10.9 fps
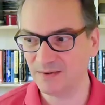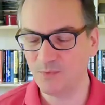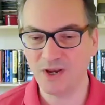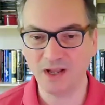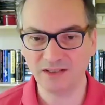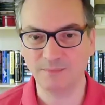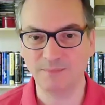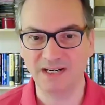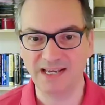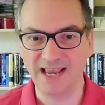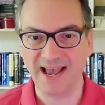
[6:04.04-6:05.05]
we
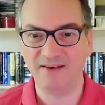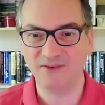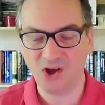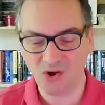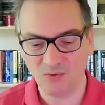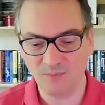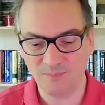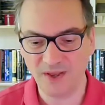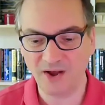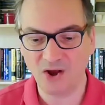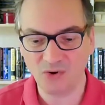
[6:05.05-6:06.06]
ultimately have a
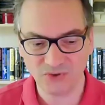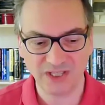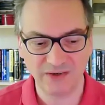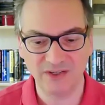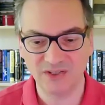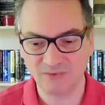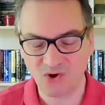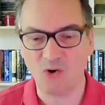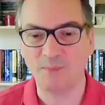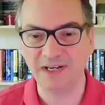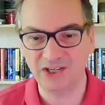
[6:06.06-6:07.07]
whole series of
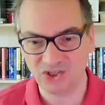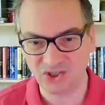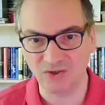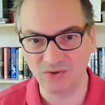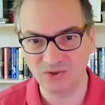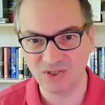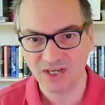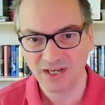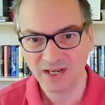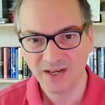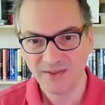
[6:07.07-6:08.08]
common issues
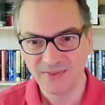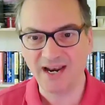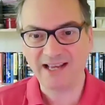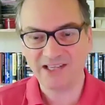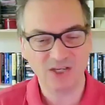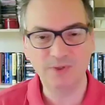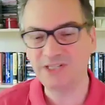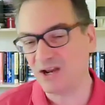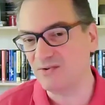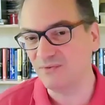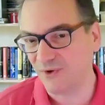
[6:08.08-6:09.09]
that actually we
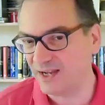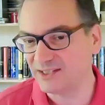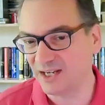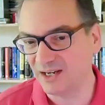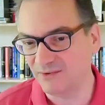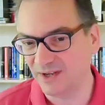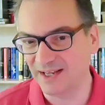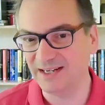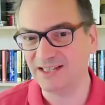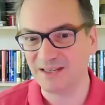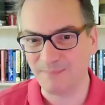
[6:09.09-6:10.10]
don't fight over. And
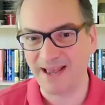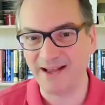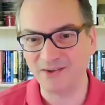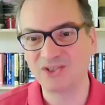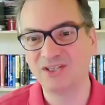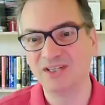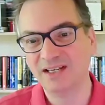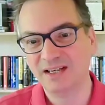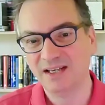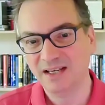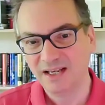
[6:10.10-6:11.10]
it's about,
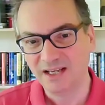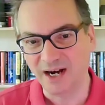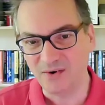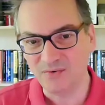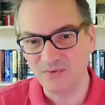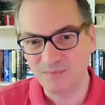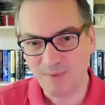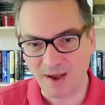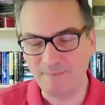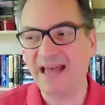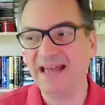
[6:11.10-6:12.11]

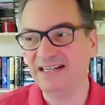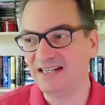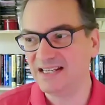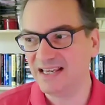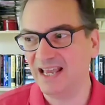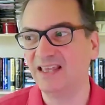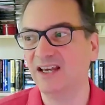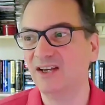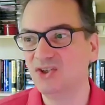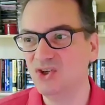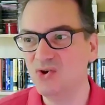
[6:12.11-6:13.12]
by banding
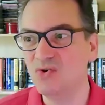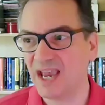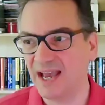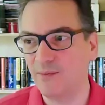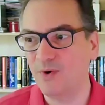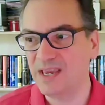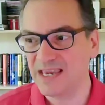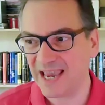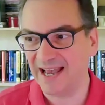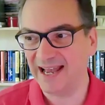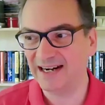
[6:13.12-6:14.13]
together, we
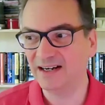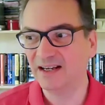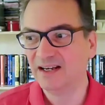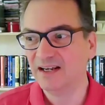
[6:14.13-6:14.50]
can